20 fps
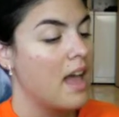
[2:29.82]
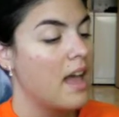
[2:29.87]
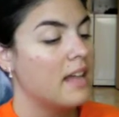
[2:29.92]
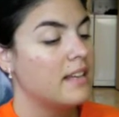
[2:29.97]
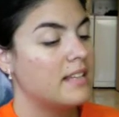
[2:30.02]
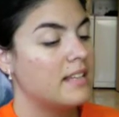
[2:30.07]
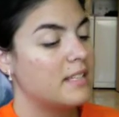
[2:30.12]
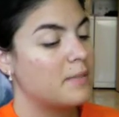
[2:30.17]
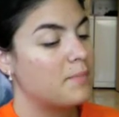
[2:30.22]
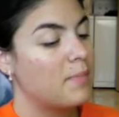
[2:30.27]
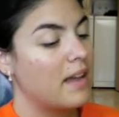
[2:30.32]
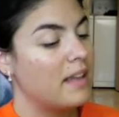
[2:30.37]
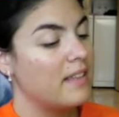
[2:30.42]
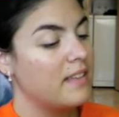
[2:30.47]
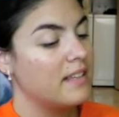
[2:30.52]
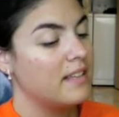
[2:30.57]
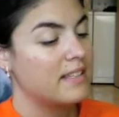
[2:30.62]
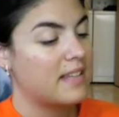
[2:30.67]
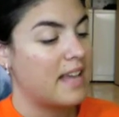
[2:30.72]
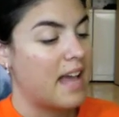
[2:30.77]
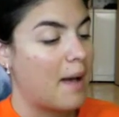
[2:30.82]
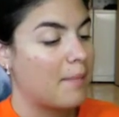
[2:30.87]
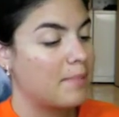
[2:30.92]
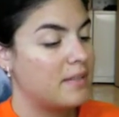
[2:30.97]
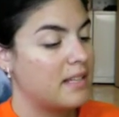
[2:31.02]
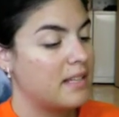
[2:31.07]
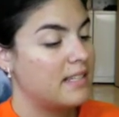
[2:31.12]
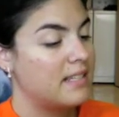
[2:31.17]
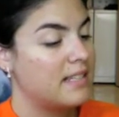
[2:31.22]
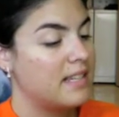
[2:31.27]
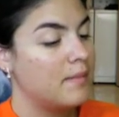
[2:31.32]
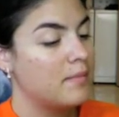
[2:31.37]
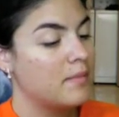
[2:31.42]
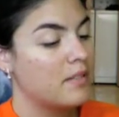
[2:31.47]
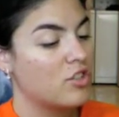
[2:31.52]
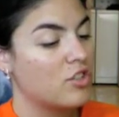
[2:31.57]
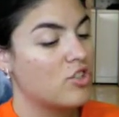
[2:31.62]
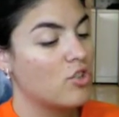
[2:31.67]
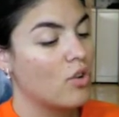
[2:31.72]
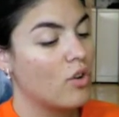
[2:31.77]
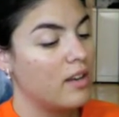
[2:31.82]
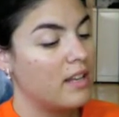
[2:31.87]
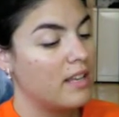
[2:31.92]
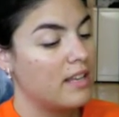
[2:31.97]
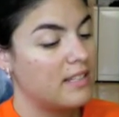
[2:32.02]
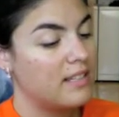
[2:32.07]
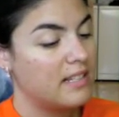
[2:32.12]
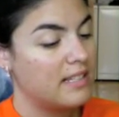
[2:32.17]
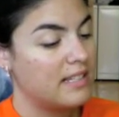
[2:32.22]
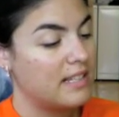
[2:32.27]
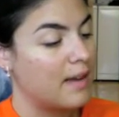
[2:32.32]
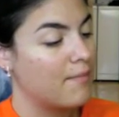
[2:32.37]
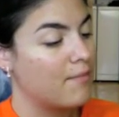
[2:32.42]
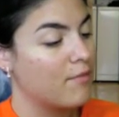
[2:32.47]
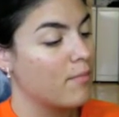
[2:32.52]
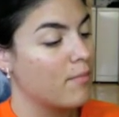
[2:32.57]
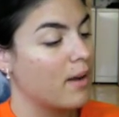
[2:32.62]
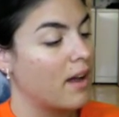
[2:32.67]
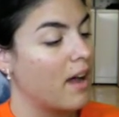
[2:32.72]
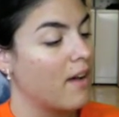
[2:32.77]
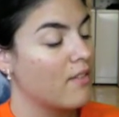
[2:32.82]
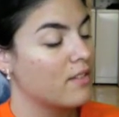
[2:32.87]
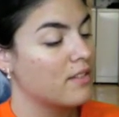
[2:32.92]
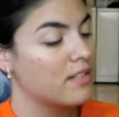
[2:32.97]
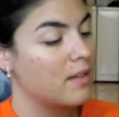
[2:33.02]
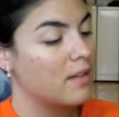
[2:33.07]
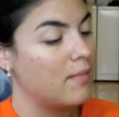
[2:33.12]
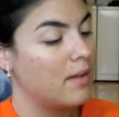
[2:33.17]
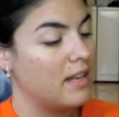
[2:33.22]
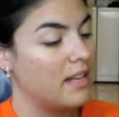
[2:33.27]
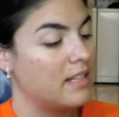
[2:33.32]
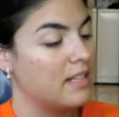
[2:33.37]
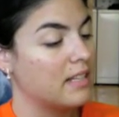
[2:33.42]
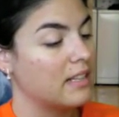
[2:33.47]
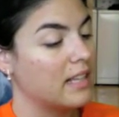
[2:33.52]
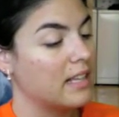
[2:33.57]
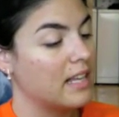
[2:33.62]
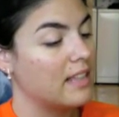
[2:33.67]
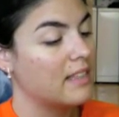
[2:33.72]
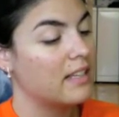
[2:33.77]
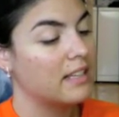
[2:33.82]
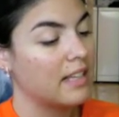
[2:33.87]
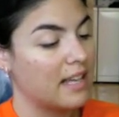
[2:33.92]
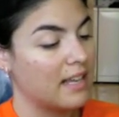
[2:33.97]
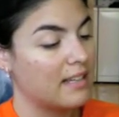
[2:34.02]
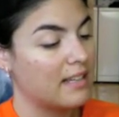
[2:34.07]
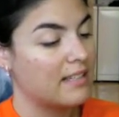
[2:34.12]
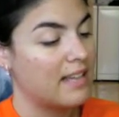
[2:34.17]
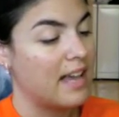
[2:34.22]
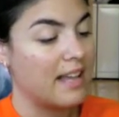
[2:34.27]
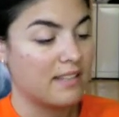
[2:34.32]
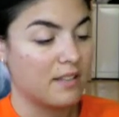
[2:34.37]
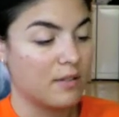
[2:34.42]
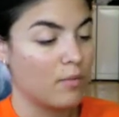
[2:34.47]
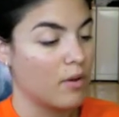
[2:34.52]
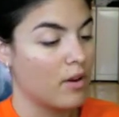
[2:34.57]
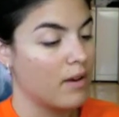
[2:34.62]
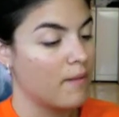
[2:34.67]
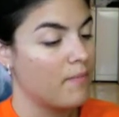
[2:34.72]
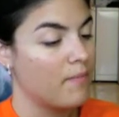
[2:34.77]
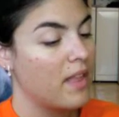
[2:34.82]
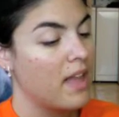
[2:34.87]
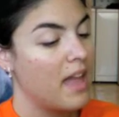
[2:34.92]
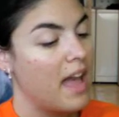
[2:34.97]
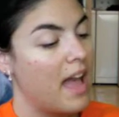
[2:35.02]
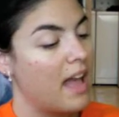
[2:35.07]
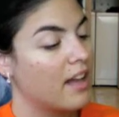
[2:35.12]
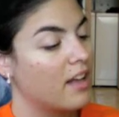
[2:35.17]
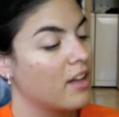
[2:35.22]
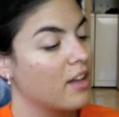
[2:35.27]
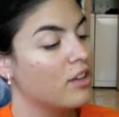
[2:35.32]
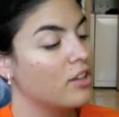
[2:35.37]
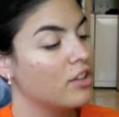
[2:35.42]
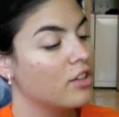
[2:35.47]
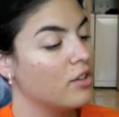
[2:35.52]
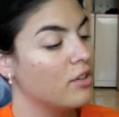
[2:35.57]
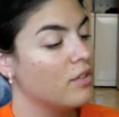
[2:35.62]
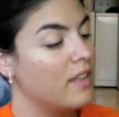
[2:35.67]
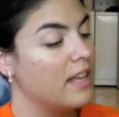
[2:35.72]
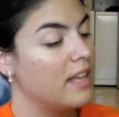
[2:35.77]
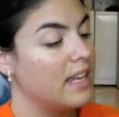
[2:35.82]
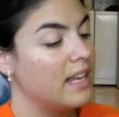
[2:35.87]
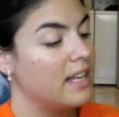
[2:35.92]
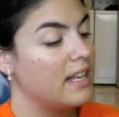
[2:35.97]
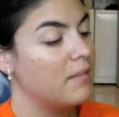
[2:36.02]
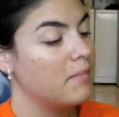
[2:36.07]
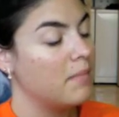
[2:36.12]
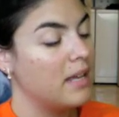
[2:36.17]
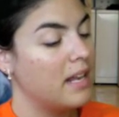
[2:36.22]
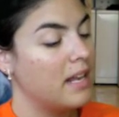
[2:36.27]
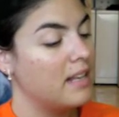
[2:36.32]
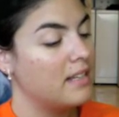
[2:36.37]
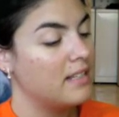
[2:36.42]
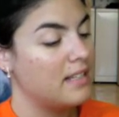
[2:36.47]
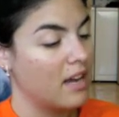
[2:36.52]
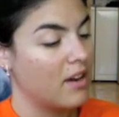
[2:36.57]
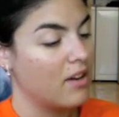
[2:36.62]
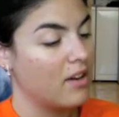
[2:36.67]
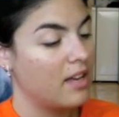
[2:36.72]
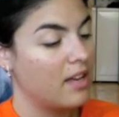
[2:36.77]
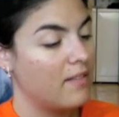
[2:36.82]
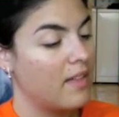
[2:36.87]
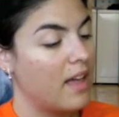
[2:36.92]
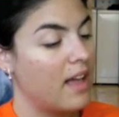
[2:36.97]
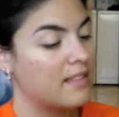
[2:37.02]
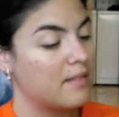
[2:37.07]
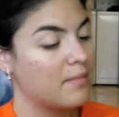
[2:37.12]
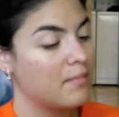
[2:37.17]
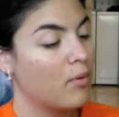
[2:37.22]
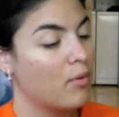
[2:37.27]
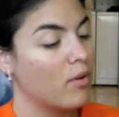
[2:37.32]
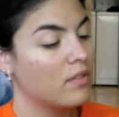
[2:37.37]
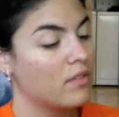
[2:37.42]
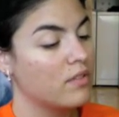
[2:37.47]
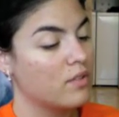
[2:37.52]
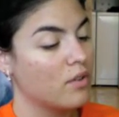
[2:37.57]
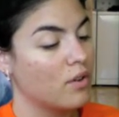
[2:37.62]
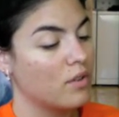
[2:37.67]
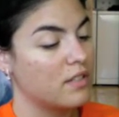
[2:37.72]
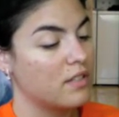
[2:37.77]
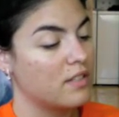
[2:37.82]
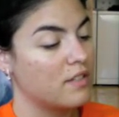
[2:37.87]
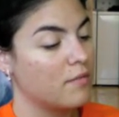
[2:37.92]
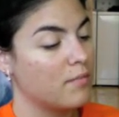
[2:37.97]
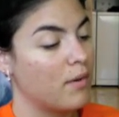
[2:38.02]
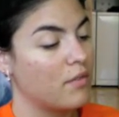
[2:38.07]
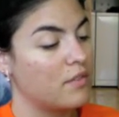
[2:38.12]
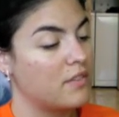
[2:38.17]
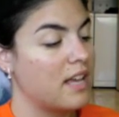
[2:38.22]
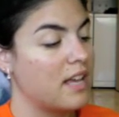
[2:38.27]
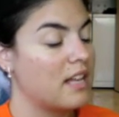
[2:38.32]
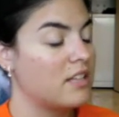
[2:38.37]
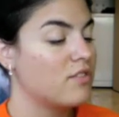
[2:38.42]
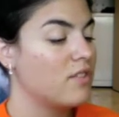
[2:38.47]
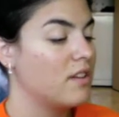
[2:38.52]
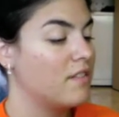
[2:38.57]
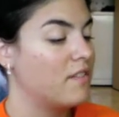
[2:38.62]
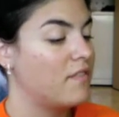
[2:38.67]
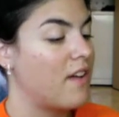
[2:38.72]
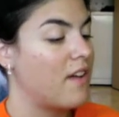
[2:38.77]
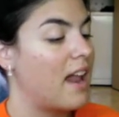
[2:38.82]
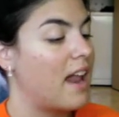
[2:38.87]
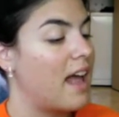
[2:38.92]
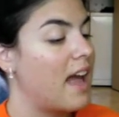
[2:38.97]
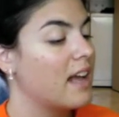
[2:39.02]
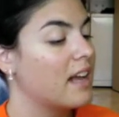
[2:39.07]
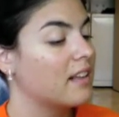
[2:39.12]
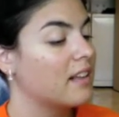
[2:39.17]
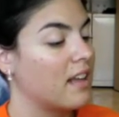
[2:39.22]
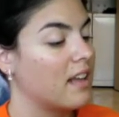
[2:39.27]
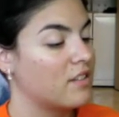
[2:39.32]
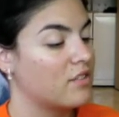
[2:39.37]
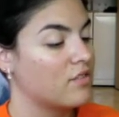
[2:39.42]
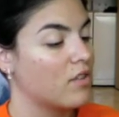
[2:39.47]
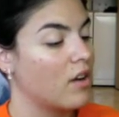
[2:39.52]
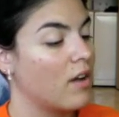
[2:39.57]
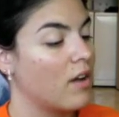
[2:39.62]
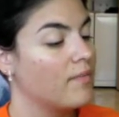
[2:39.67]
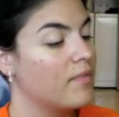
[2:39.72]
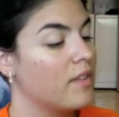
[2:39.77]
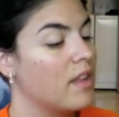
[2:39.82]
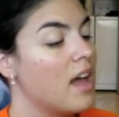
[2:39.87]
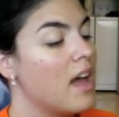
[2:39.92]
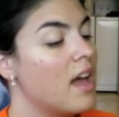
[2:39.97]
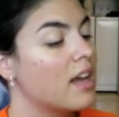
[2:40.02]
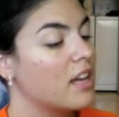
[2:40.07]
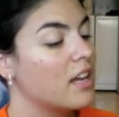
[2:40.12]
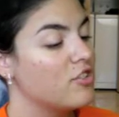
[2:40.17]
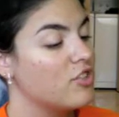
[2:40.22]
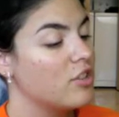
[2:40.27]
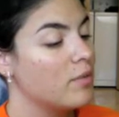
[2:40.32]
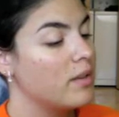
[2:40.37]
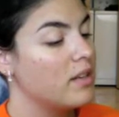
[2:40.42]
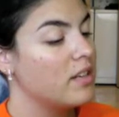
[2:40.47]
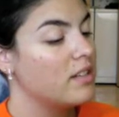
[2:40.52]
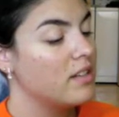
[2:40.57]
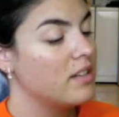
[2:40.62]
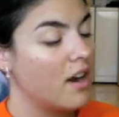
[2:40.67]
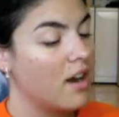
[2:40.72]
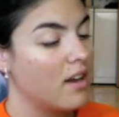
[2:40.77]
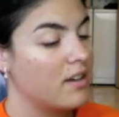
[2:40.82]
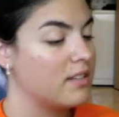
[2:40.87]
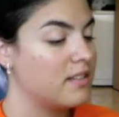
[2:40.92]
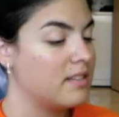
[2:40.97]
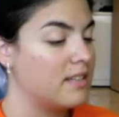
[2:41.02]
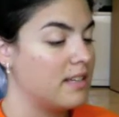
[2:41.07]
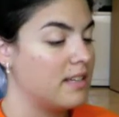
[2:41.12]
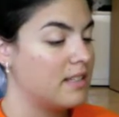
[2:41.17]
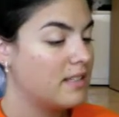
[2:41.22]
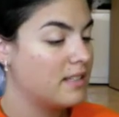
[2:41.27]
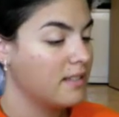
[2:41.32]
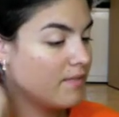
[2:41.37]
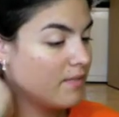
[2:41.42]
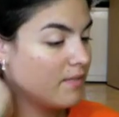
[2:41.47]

Despite these gaps, it seems a short, easy step for McGovern's committee to link the links, as it were, and conclude that eating meat and dairy, as important sources of both saturated fat and cholesterol, contributed to heart disease.